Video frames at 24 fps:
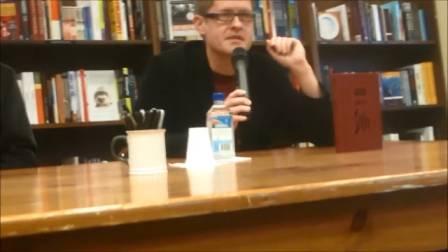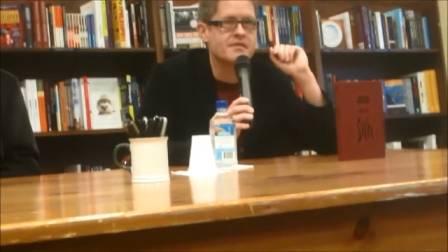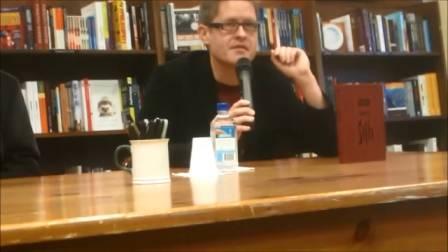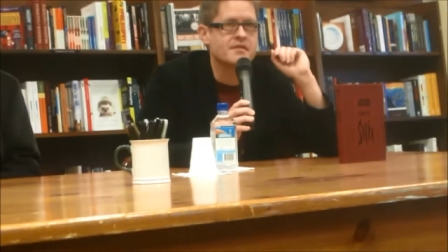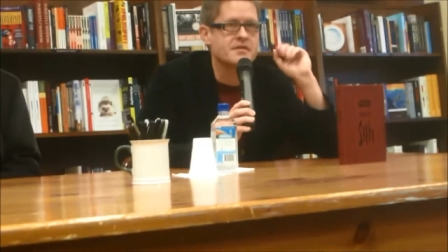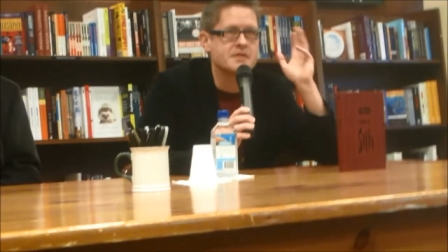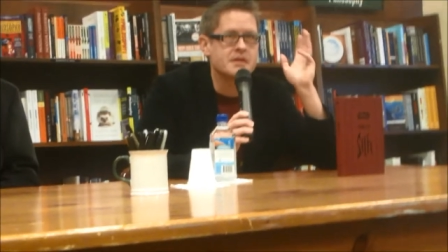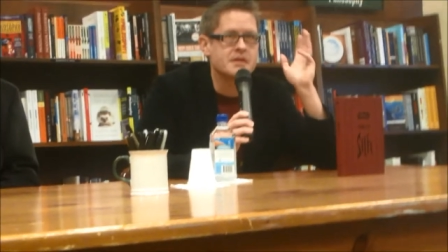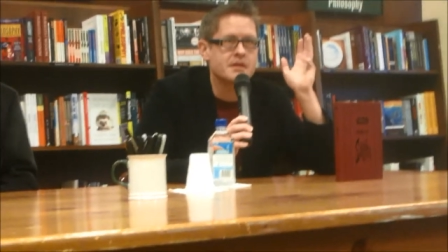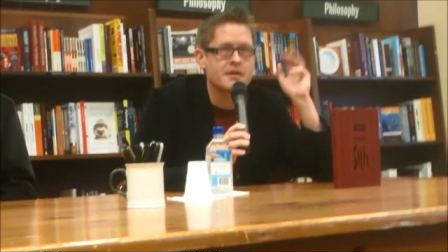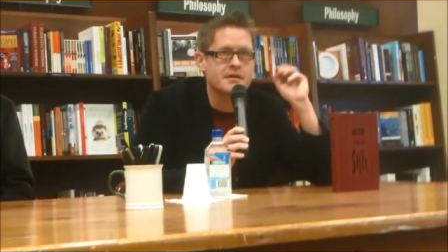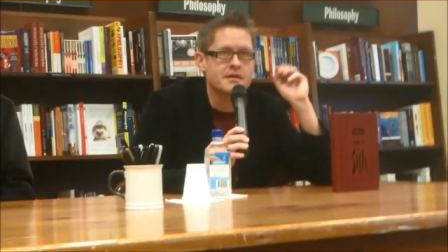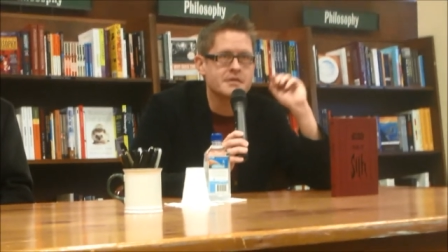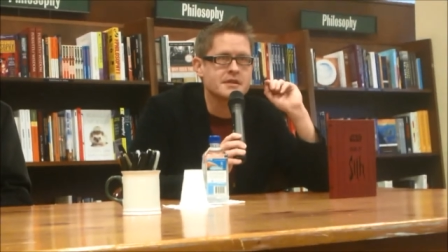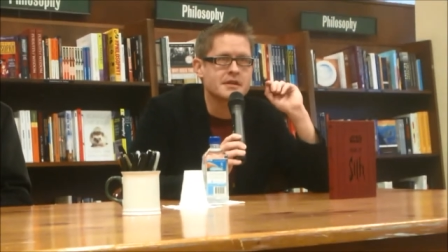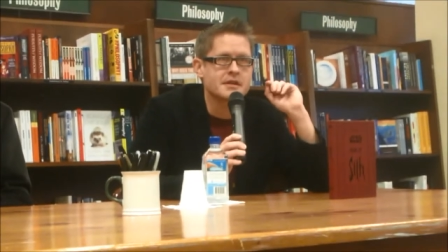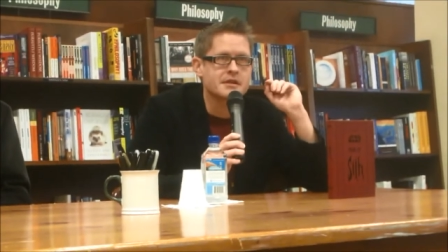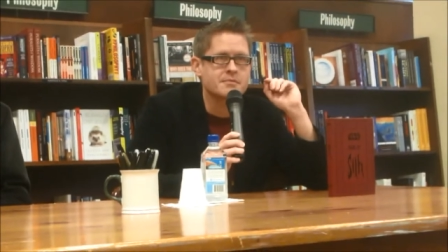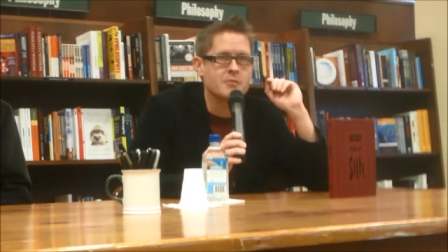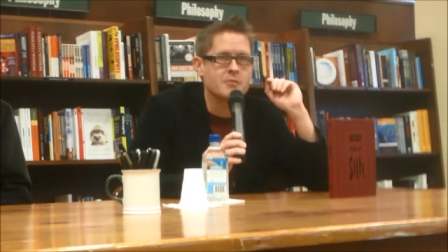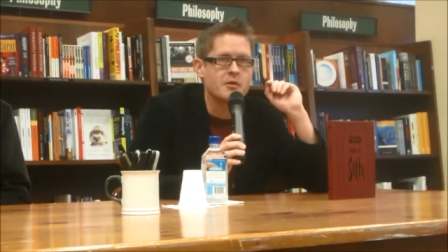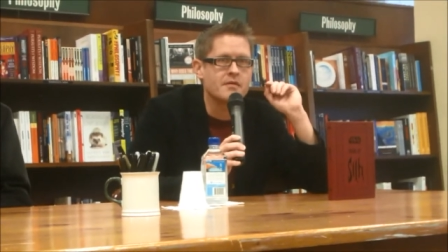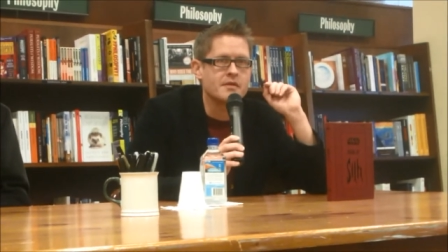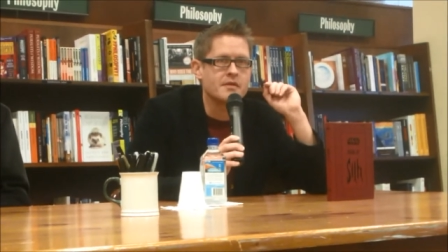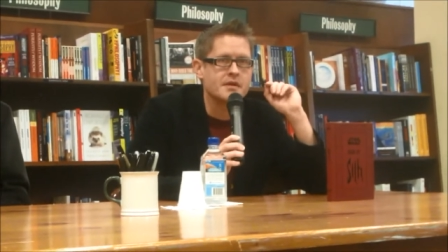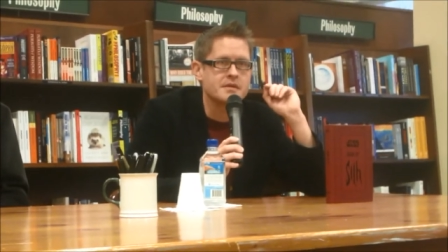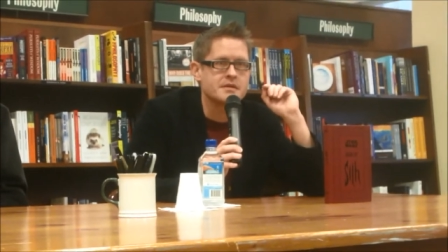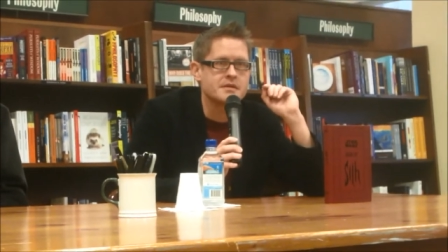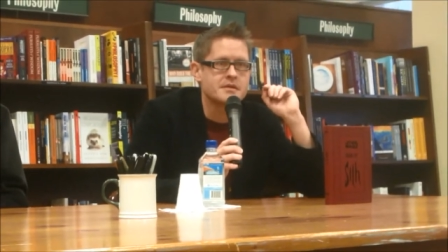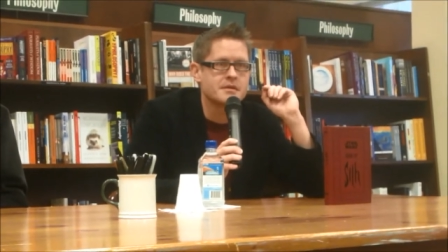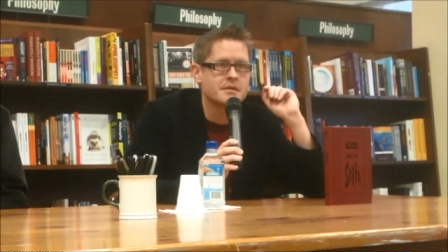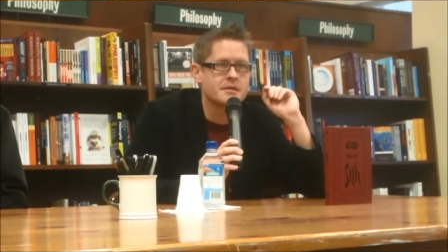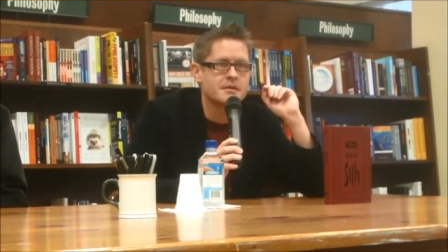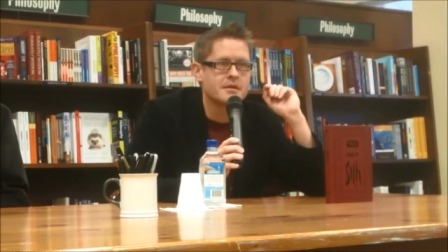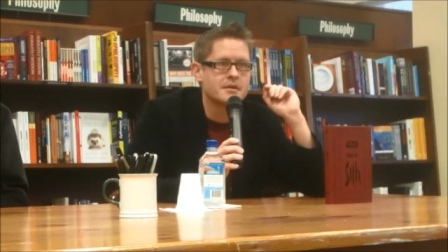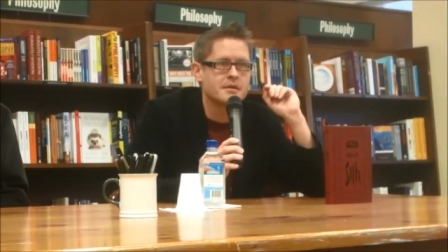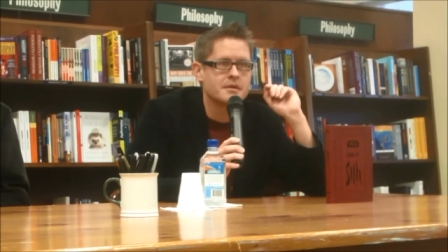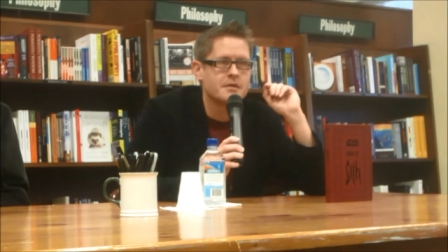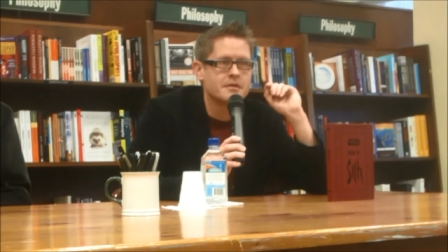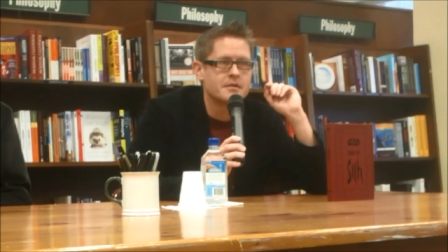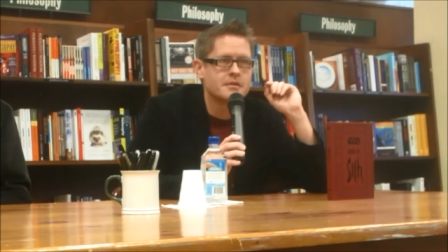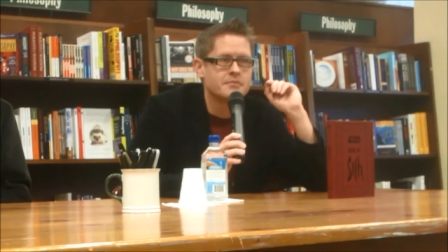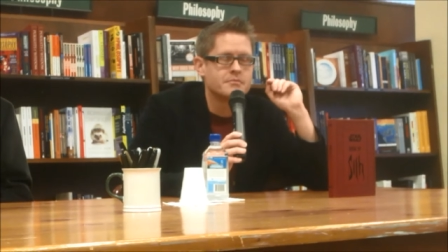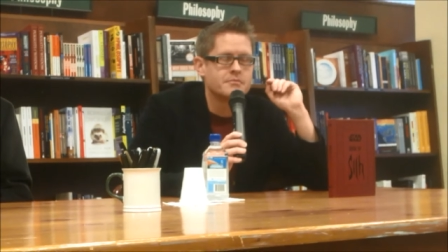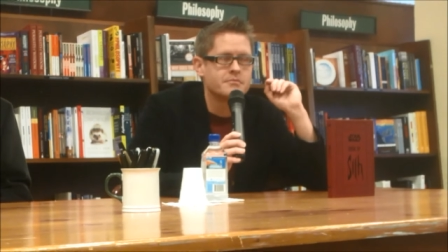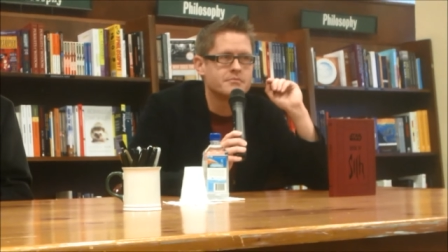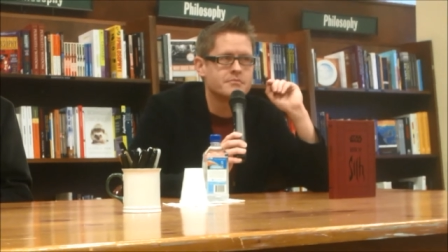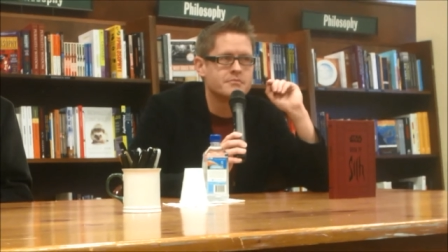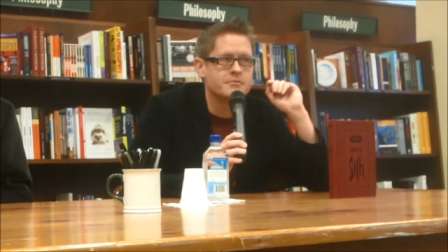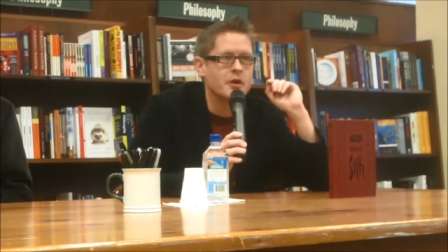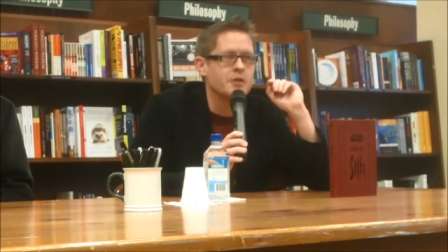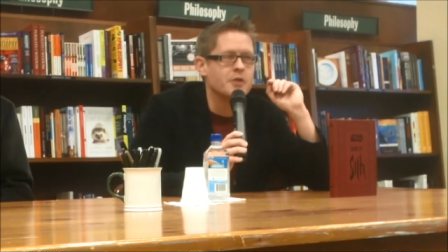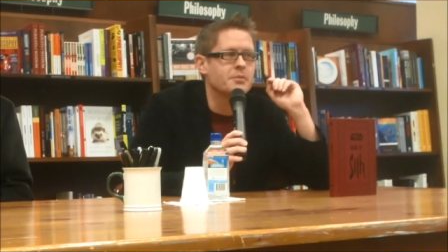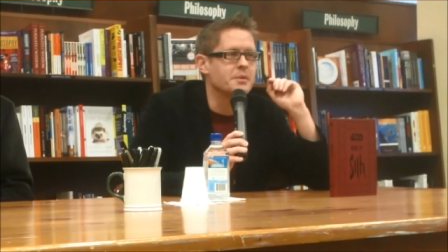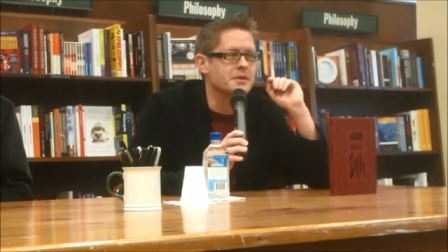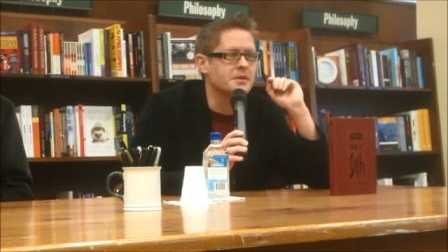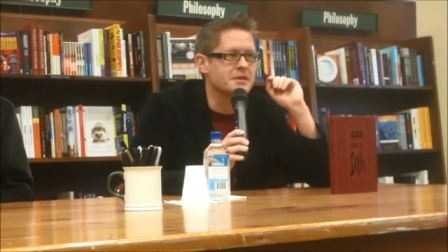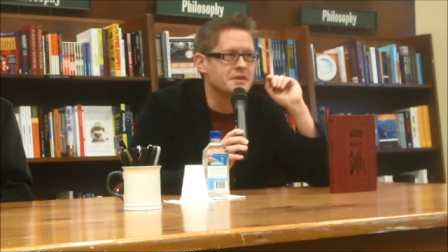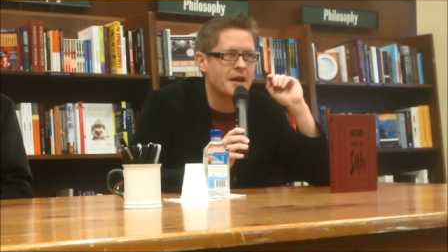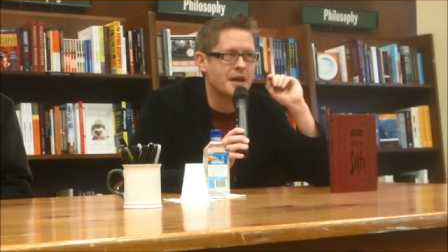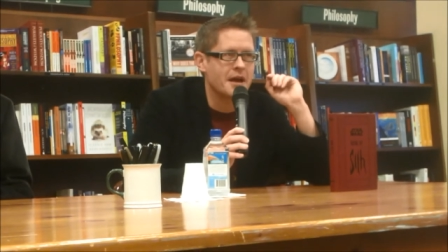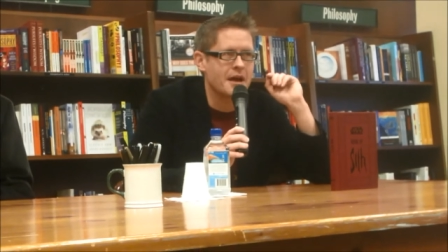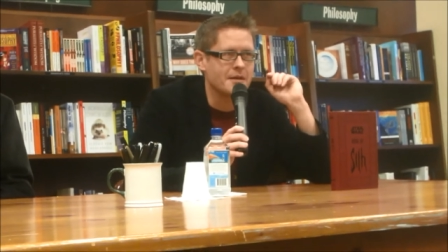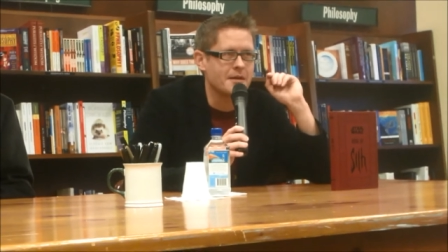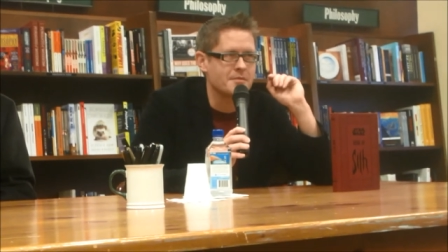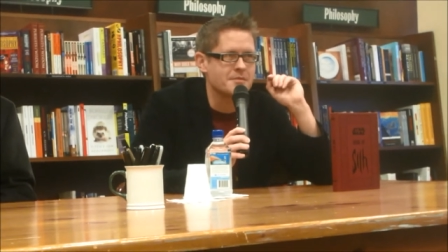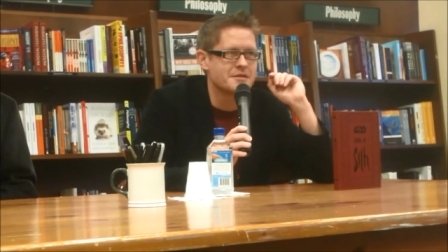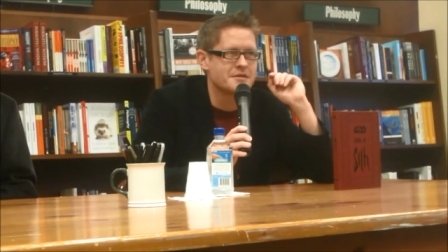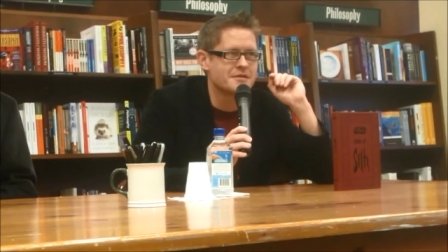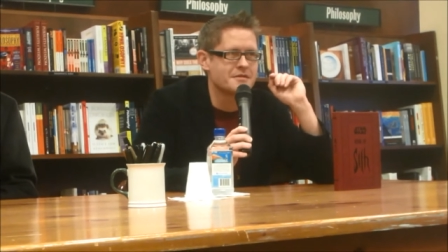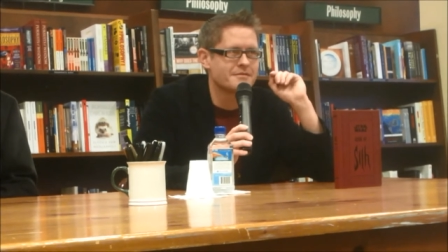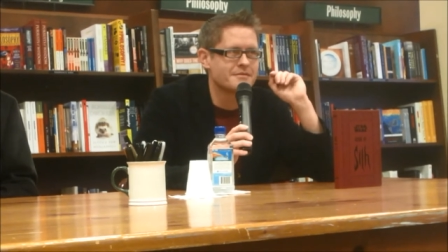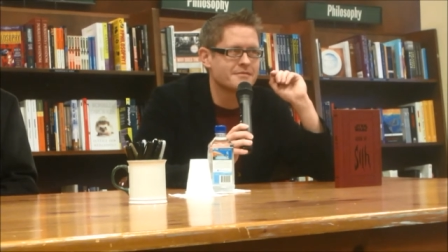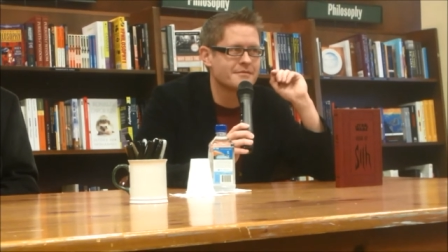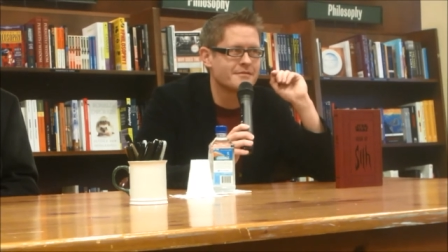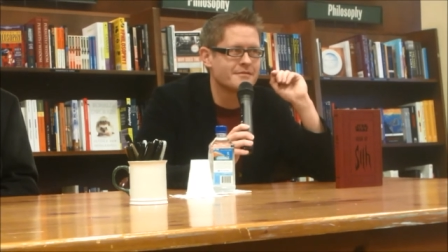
If you've seen all six movies multiple times,